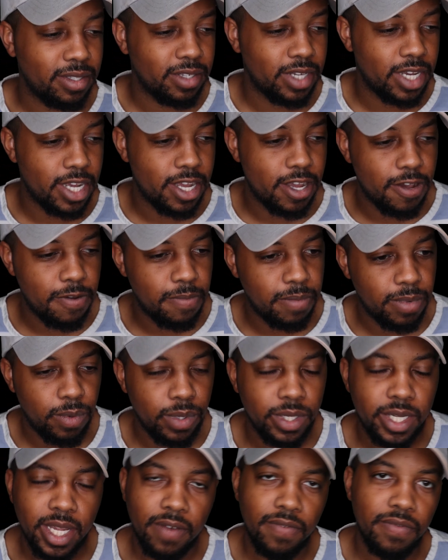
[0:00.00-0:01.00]
It
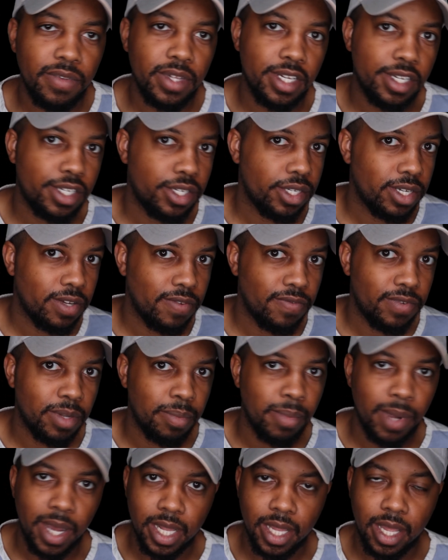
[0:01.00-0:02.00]
was definitely a shift
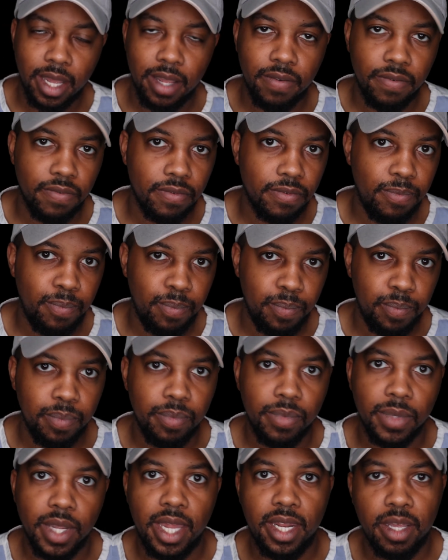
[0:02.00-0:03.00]
in my life
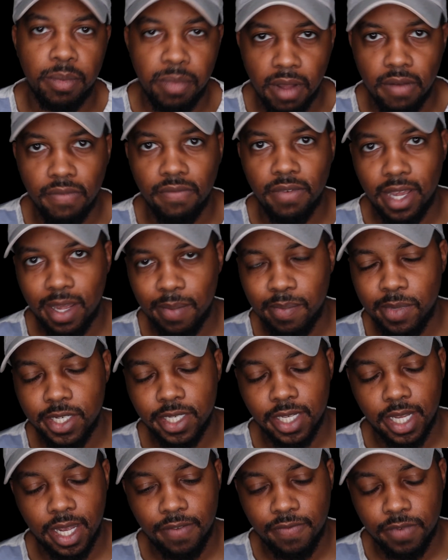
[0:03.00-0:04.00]
and in my
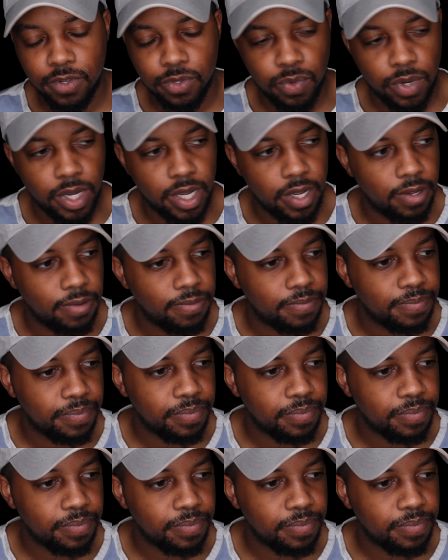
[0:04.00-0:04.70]
family's life as well.